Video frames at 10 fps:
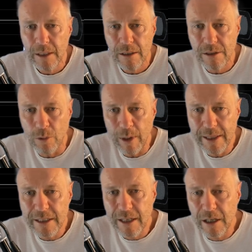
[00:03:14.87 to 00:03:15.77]
So
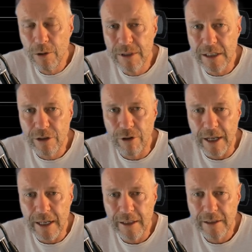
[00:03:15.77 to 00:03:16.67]
when this closes
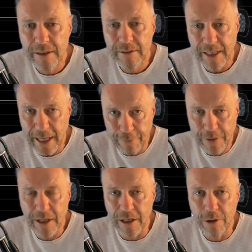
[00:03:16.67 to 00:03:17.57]
green, if
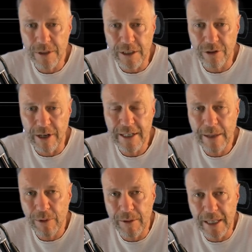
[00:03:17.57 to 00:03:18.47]
it closes green,
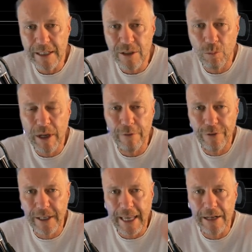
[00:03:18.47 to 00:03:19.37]
now we need to wait
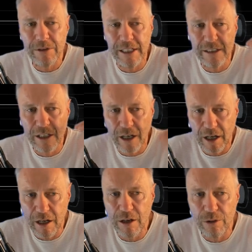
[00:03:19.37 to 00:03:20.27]
for the candlestick to
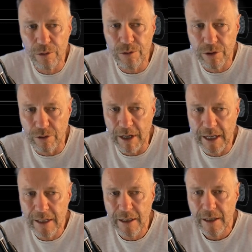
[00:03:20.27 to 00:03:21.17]
close
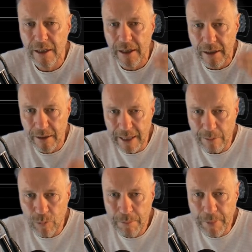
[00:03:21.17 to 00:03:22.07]
green,
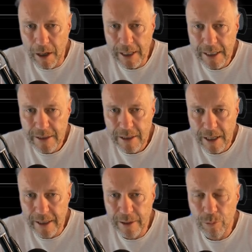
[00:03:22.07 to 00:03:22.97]
then we buy it
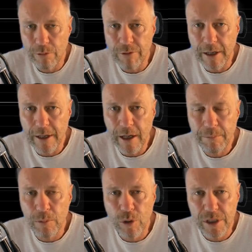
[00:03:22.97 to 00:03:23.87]
and then we'll run it
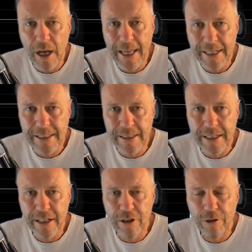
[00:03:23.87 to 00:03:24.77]
up. And what's our exit
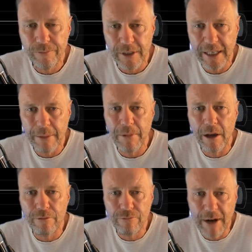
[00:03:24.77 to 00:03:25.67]
signal? Yep,
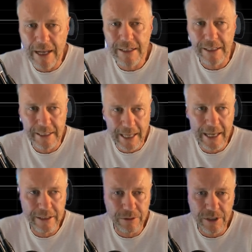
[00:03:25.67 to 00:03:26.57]
a red
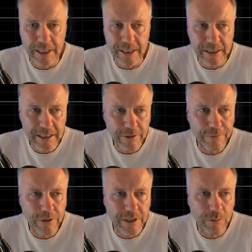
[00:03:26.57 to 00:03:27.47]
candlestick. So that's the
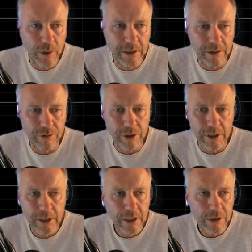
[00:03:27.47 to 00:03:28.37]
FTSE 100.
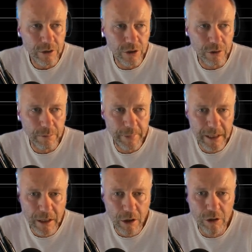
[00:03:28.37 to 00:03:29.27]
You should have
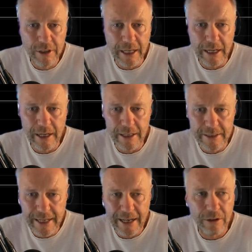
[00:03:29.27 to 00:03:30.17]
been long that,
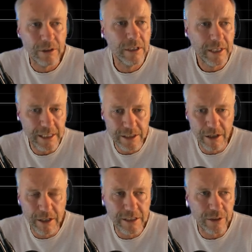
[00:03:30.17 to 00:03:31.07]
and now it's
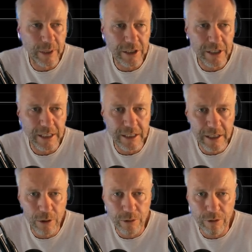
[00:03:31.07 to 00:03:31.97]
starting to actually
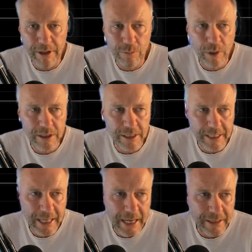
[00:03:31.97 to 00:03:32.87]
go green once
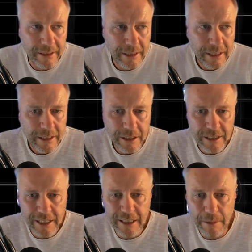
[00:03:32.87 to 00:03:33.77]
again. You
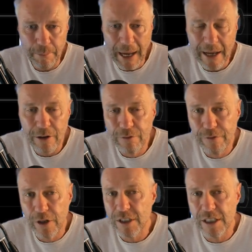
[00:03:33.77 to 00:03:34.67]
can see the
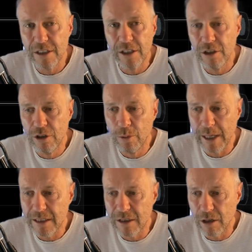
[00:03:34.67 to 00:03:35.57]
pound versus the
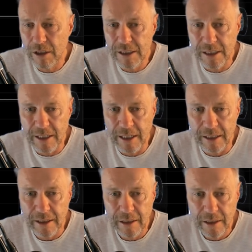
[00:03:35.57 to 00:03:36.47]
US dollar today